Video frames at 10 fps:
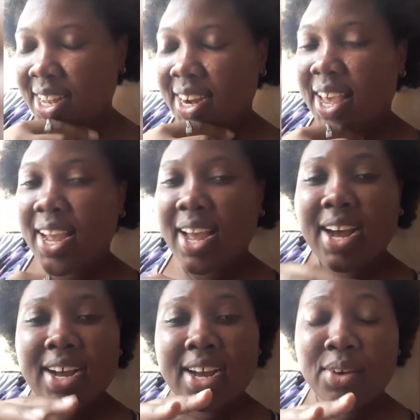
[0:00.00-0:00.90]
like
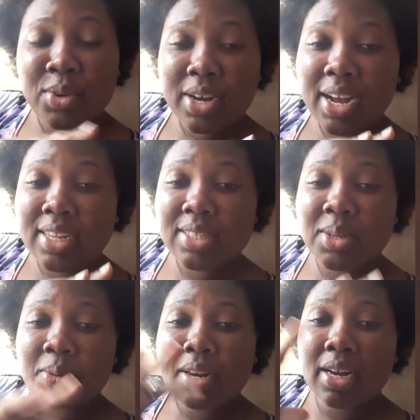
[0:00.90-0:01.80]
I had
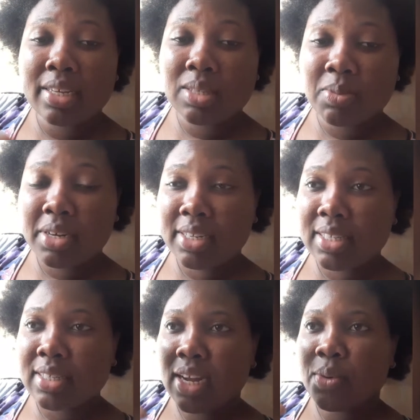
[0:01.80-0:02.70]
some classmates
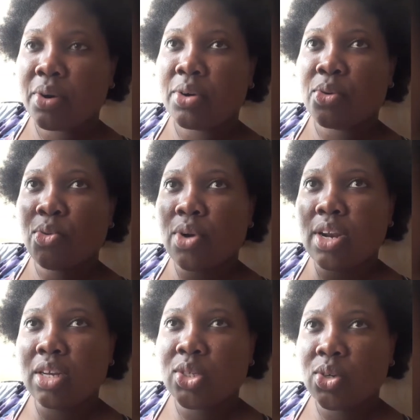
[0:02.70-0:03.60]
that were
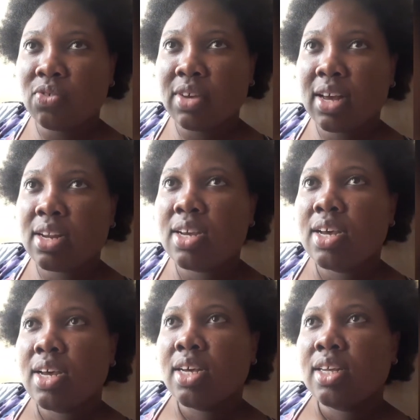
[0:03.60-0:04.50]
really jovial.
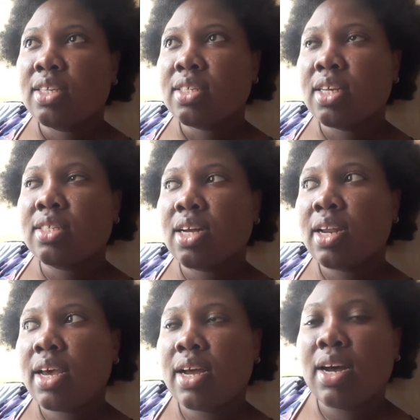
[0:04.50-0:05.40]
So it's not
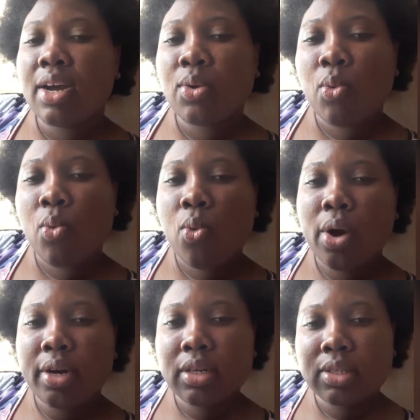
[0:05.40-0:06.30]
like I had
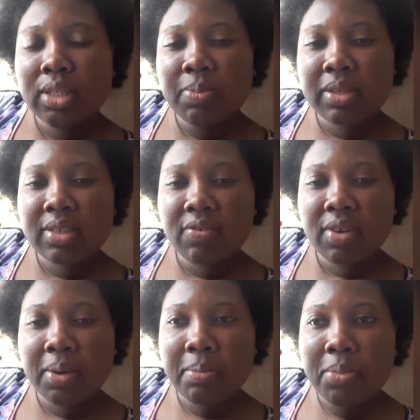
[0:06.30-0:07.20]
one
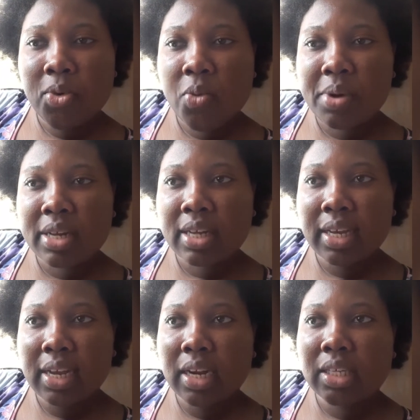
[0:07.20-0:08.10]
specific moment that I
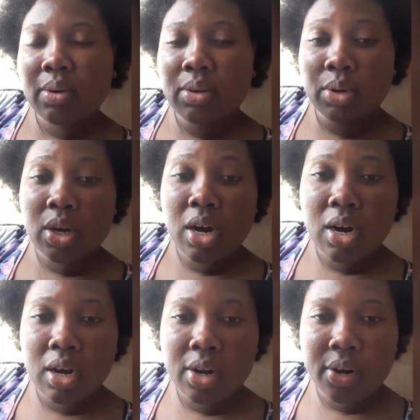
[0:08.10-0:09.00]
can literally
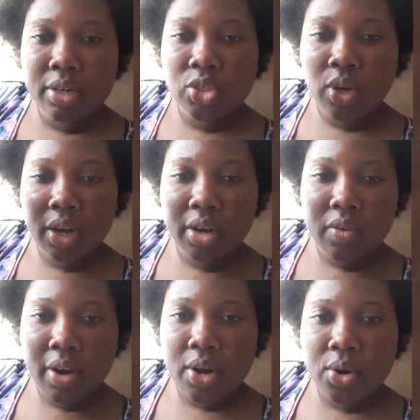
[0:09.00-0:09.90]
recall or drag on
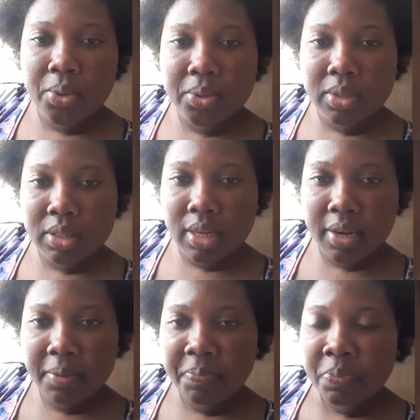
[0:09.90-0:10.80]
right now to
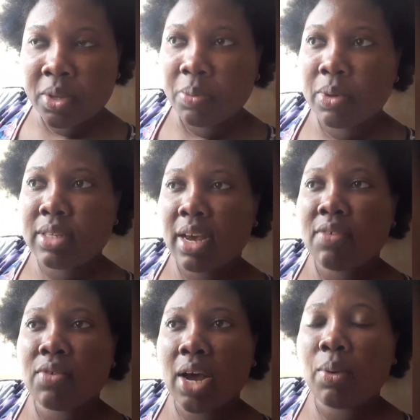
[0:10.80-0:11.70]
say. But
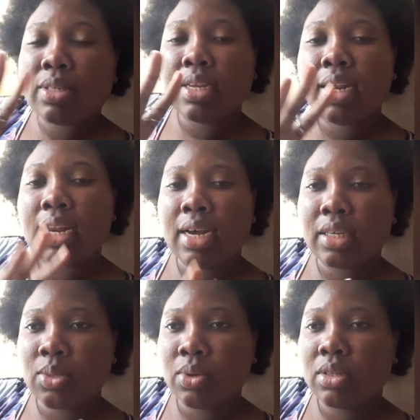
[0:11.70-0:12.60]
I was in
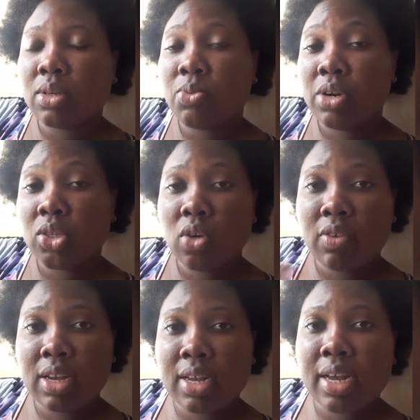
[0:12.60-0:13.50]
class with some really
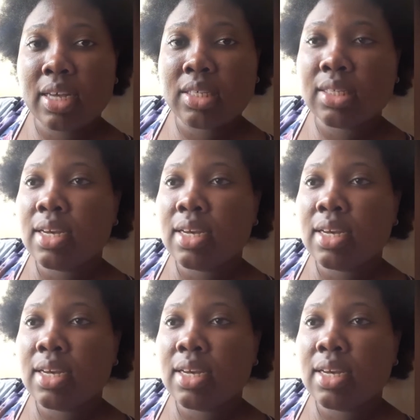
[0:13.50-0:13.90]
jovial guys.